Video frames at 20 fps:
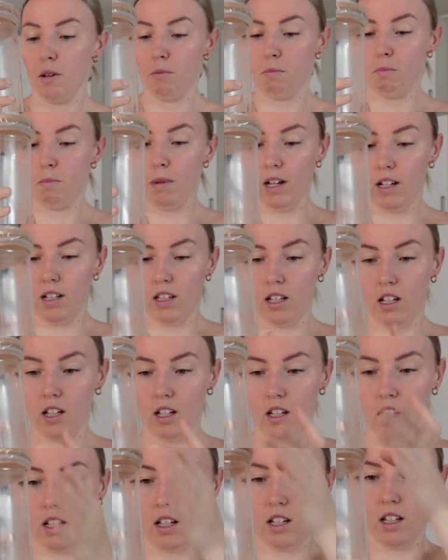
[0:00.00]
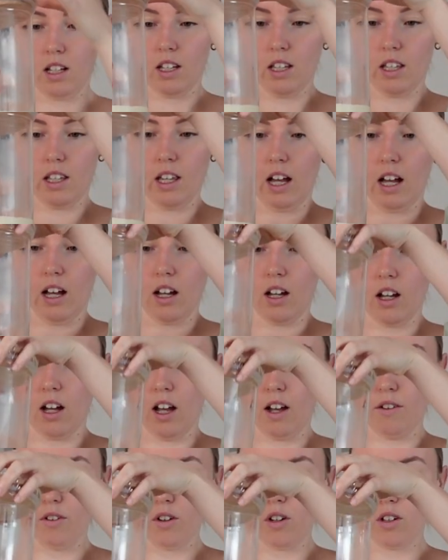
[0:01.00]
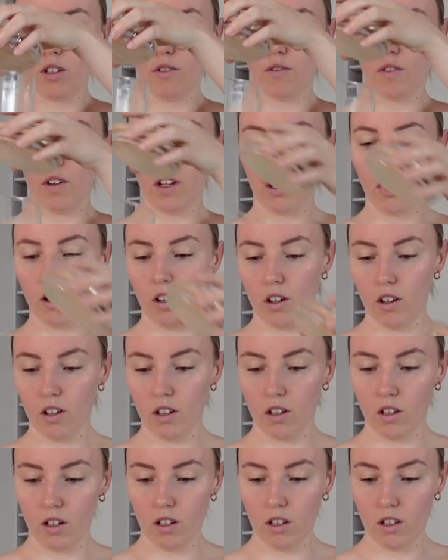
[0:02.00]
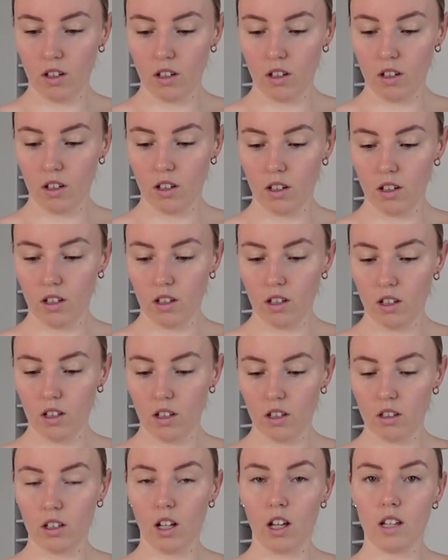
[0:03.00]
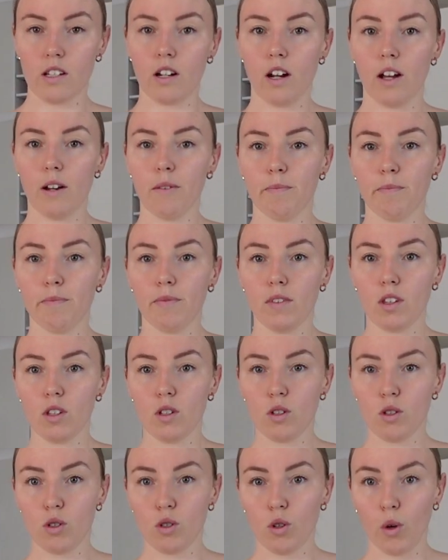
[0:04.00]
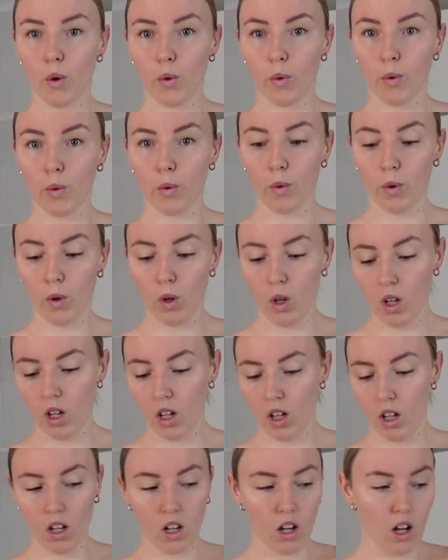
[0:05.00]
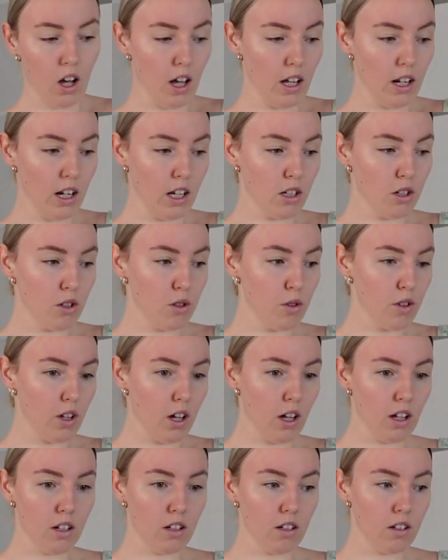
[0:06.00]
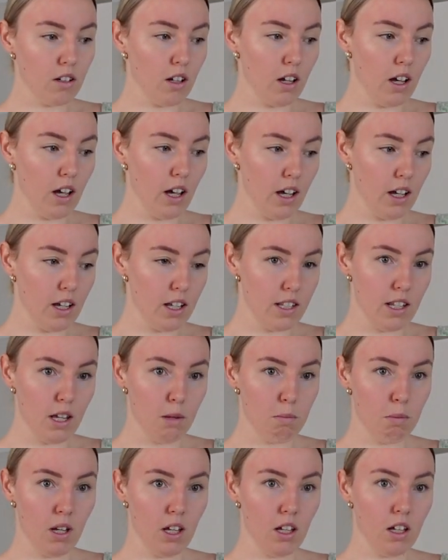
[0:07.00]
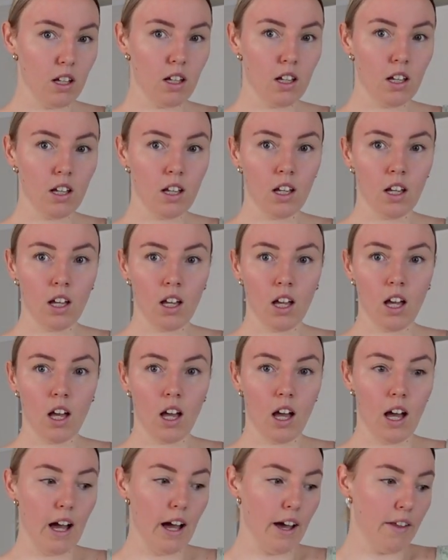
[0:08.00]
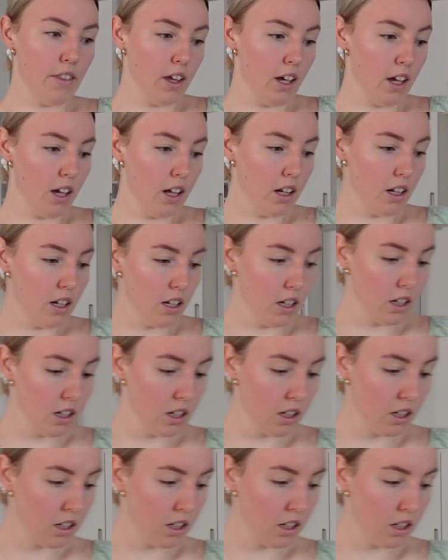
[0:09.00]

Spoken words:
But yeah, I forgot to feed her last night. So I need to do that ASAP. And then